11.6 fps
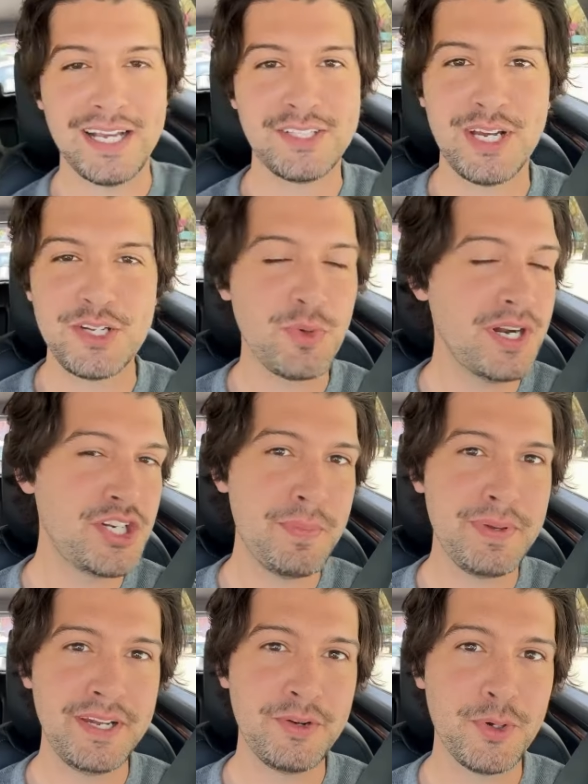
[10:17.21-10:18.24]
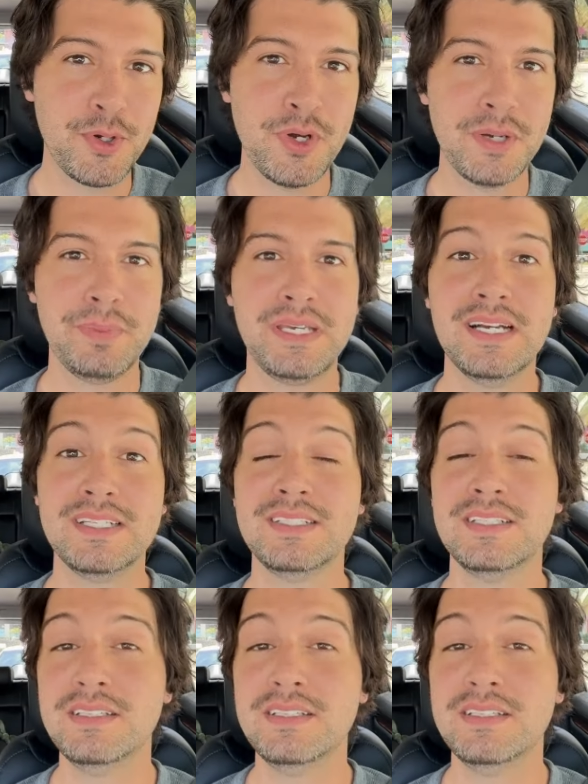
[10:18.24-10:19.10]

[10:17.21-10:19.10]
so I just want to jump in here real quick because